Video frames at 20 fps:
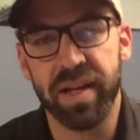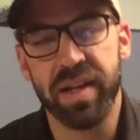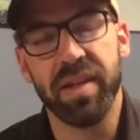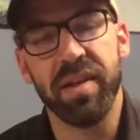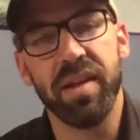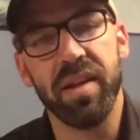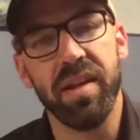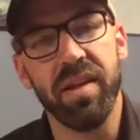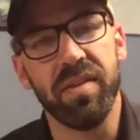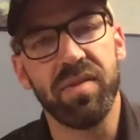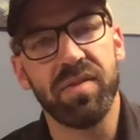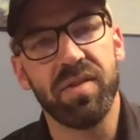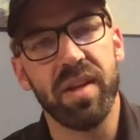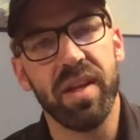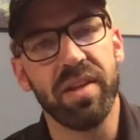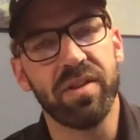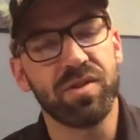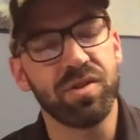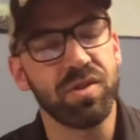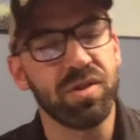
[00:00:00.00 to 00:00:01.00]

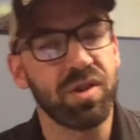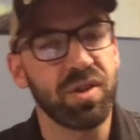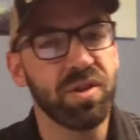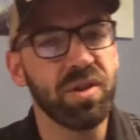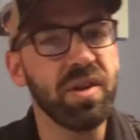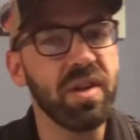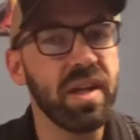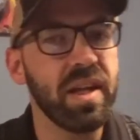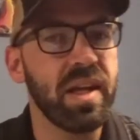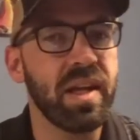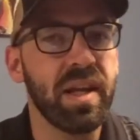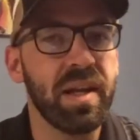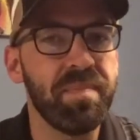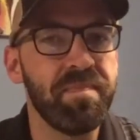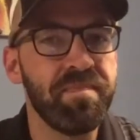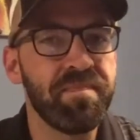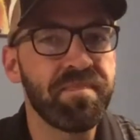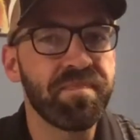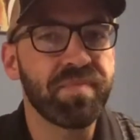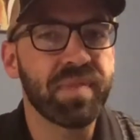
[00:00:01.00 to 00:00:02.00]
It's learning
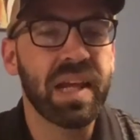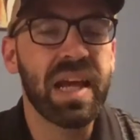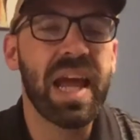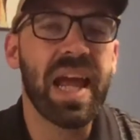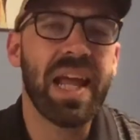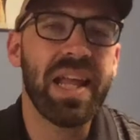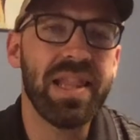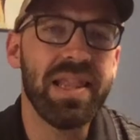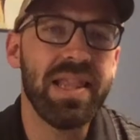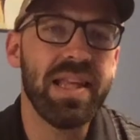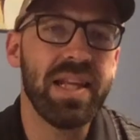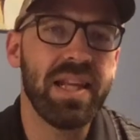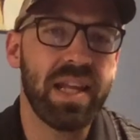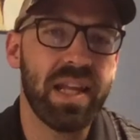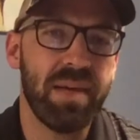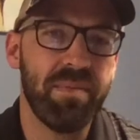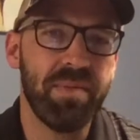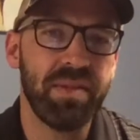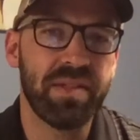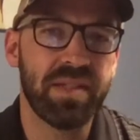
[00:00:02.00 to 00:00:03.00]
and then
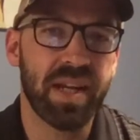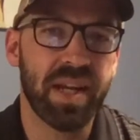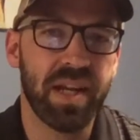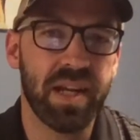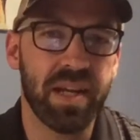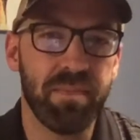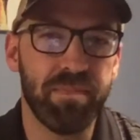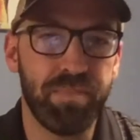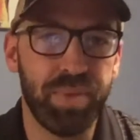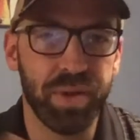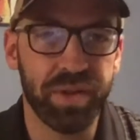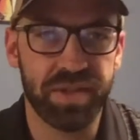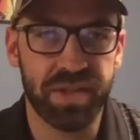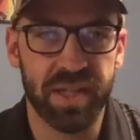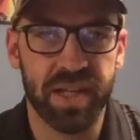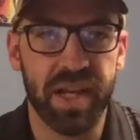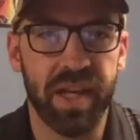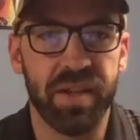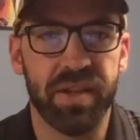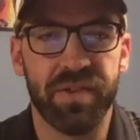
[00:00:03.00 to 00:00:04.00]
imitating put
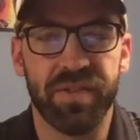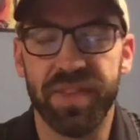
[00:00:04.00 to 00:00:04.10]
together.